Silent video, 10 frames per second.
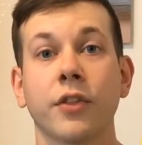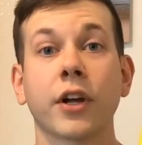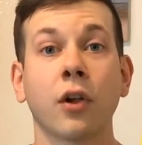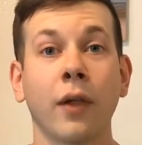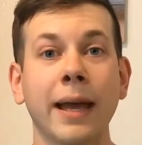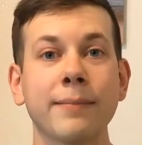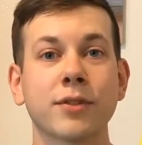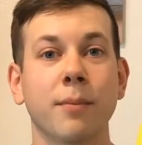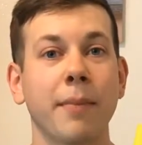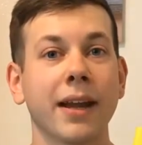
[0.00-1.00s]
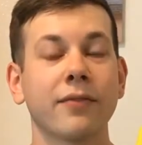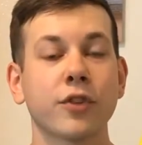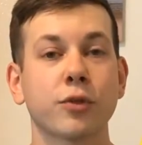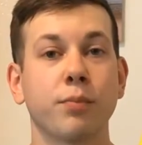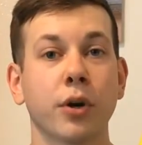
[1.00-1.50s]
The claims made
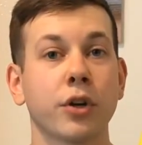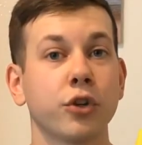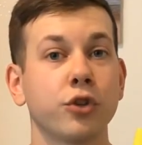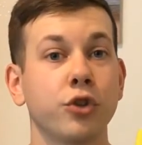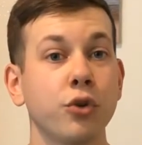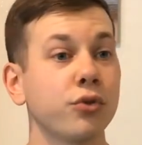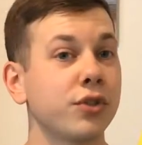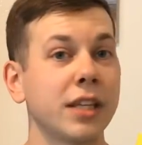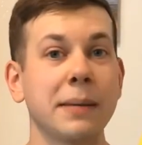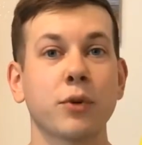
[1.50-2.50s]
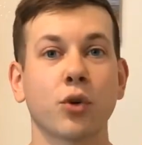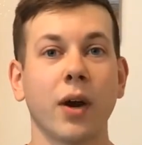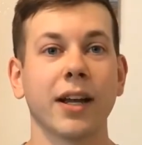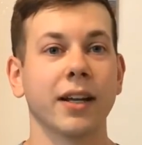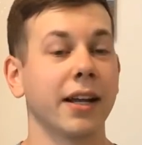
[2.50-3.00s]
in this book do seem
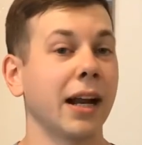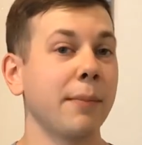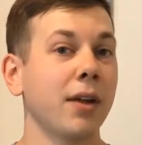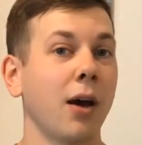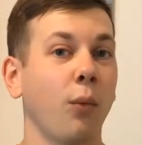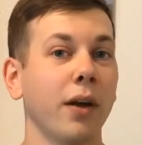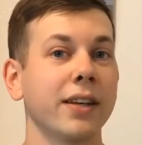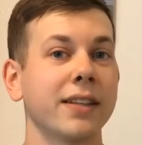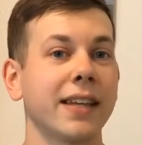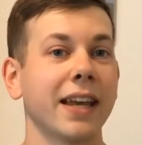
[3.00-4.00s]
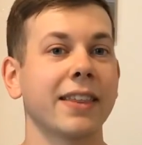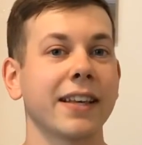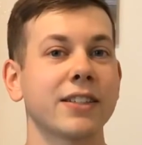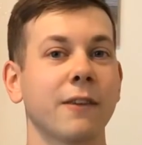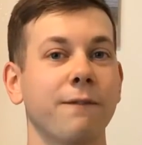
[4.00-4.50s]
great, and I'm not one to take
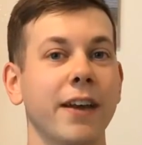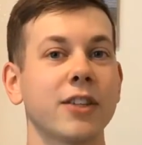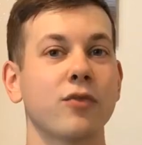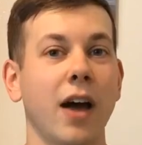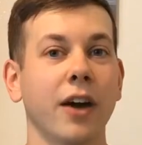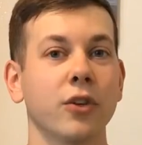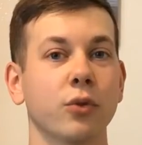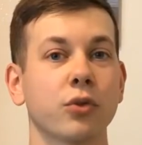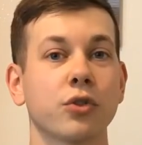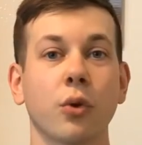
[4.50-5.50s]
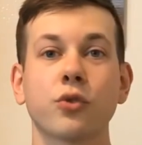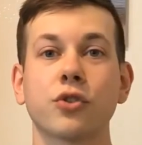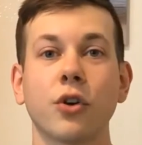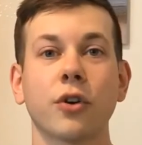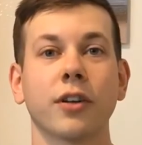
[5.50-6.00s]
things at face value, so
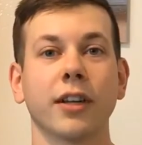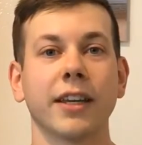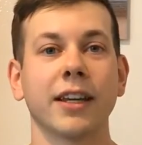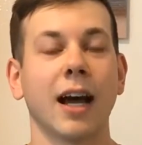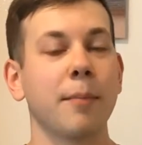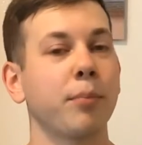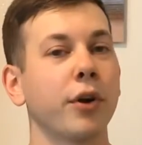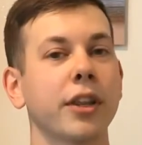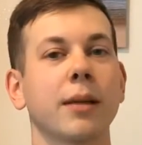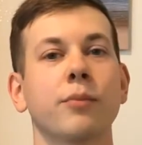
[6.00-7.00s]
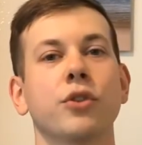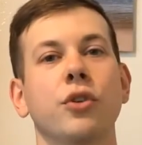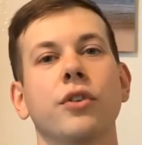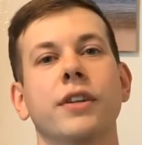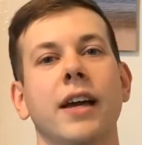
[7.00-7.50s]
certainly I'm putting them
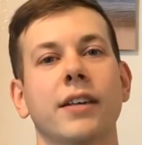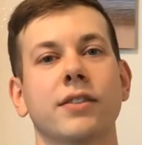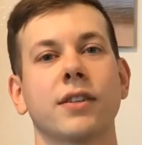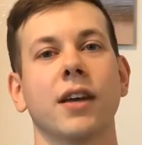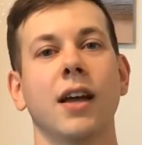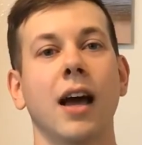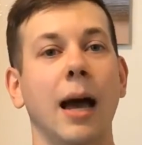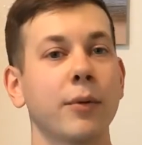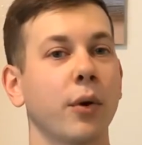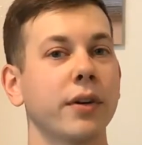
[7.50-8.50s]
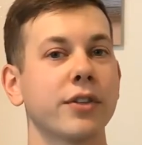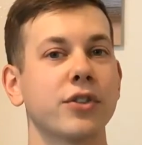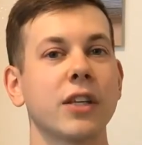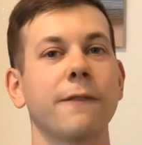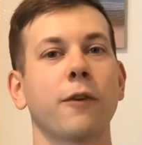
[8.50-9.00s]
to the test. I'm going to
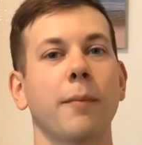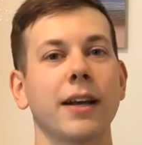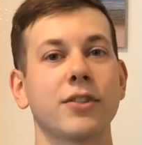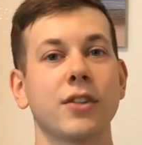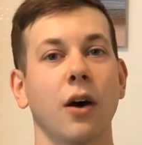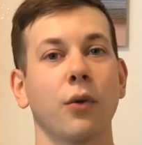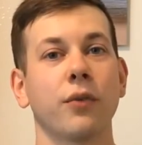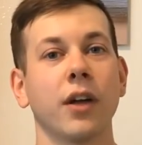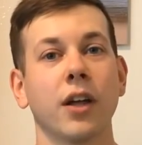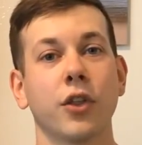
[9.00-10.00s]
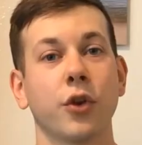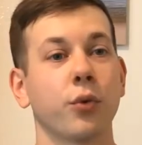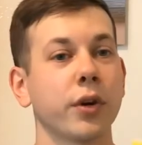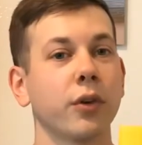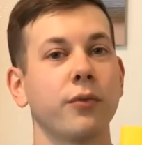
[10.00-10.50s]
see for myself
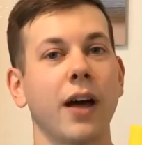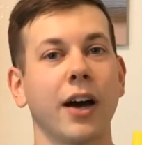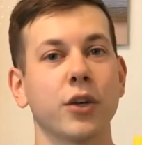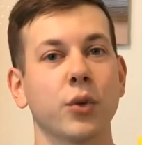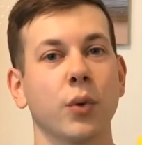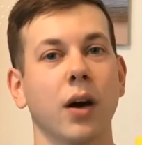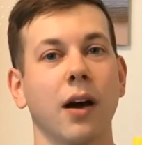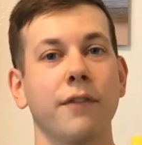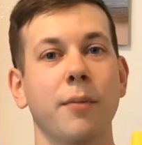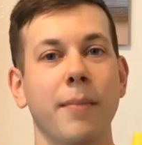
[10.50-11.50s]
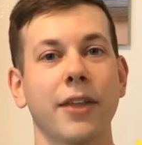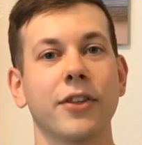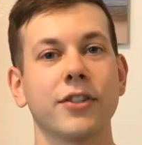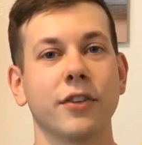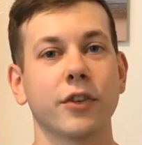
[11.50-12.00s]
the real value of the
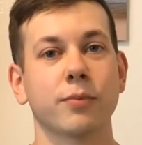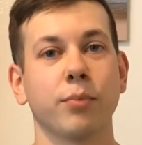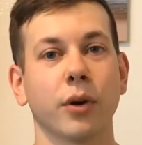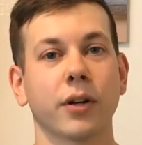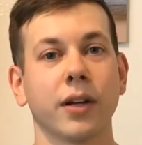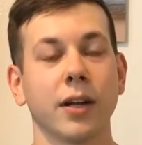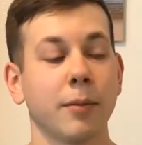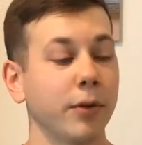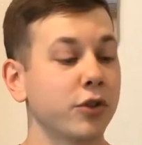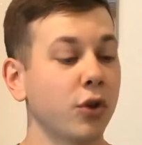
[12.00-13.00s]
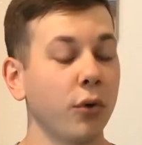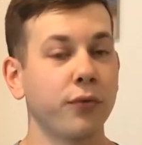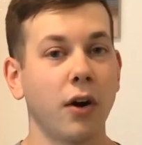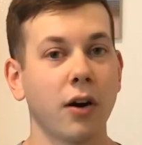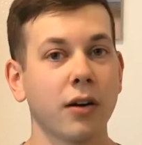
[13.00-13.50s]
methods in this book. But so
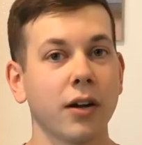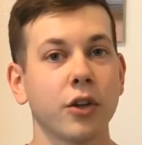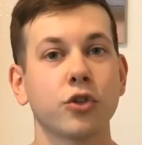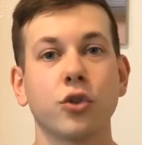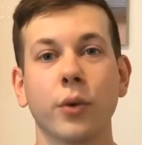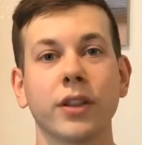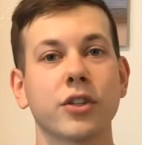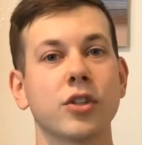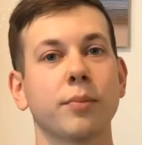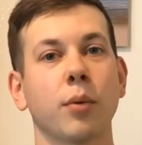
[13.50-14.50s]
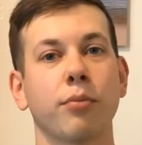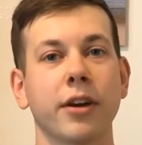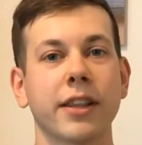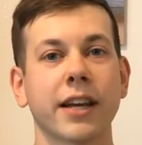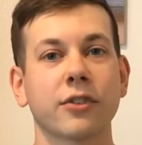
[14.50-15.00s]
far, doing the simple
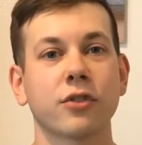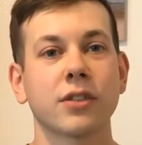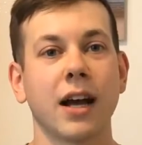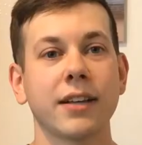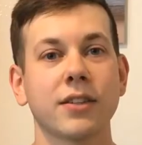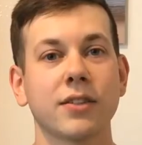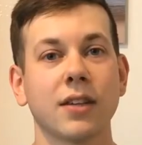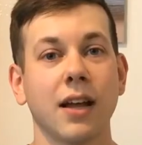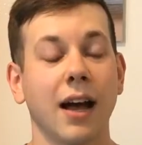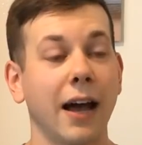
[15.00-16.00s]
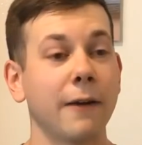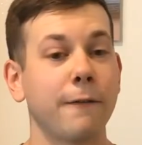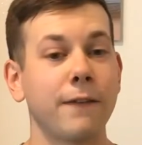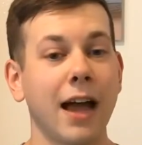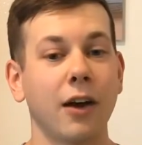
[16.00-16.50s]
breathing exercises, I
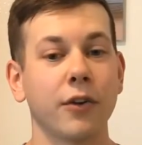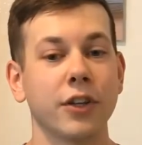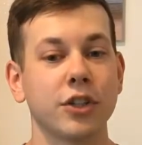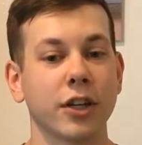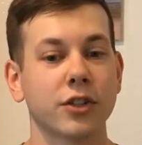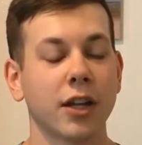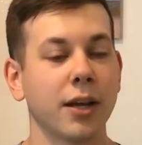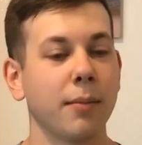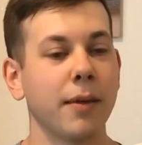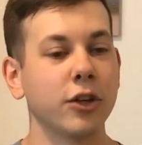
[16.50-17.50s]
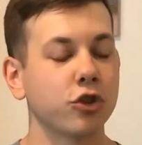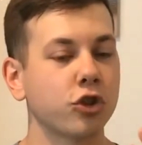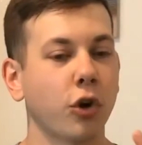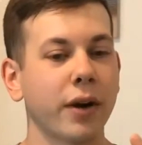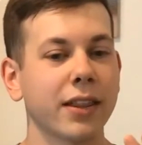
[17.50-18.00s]
have found that just
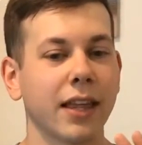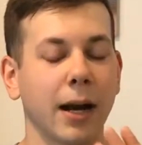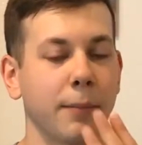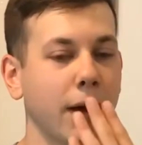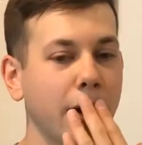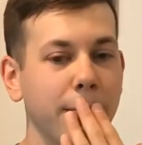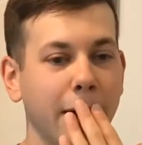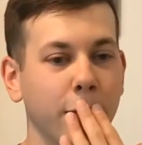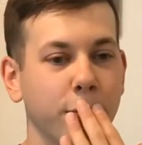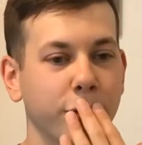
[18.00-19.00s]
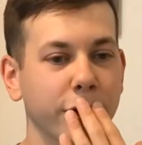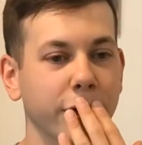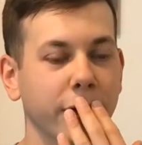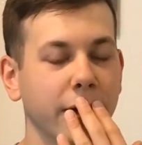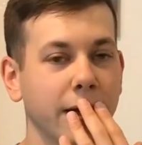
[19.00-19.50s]
ensuring that I'm not a mouth
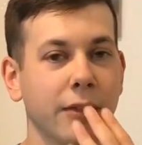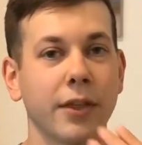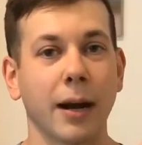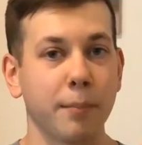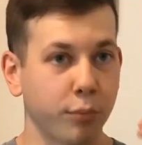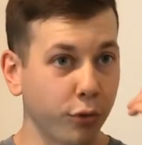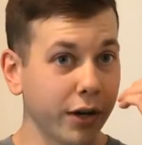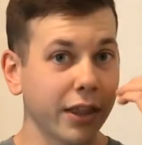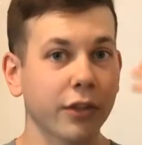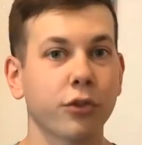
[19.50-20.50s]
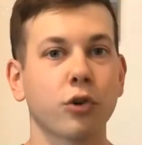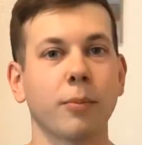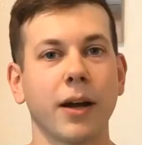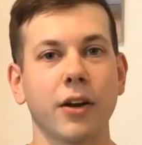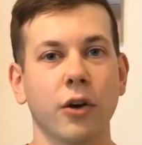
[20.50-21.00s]
breather, that I'm breathing
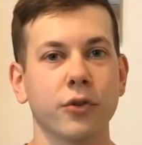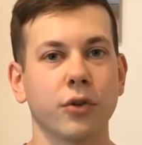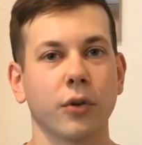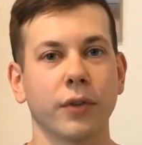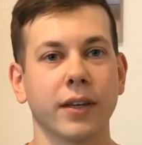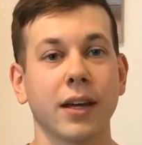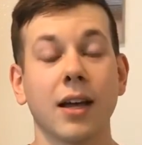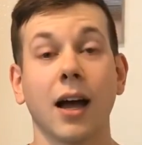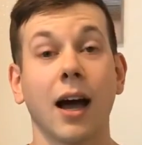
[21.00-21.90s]
through my nose only.